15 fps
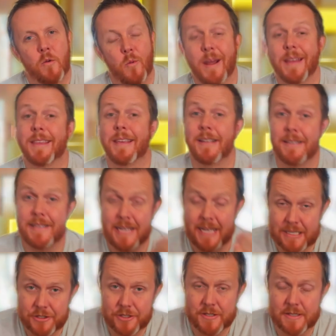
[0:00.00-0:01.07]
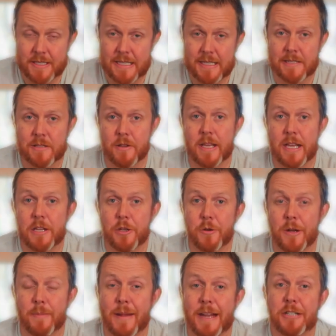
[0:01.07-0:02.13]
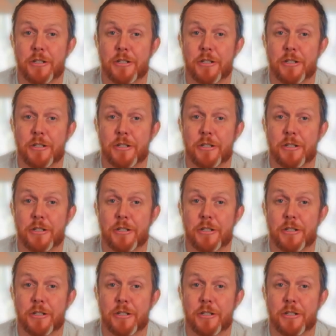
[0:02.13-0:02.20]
with contingencies so that you can make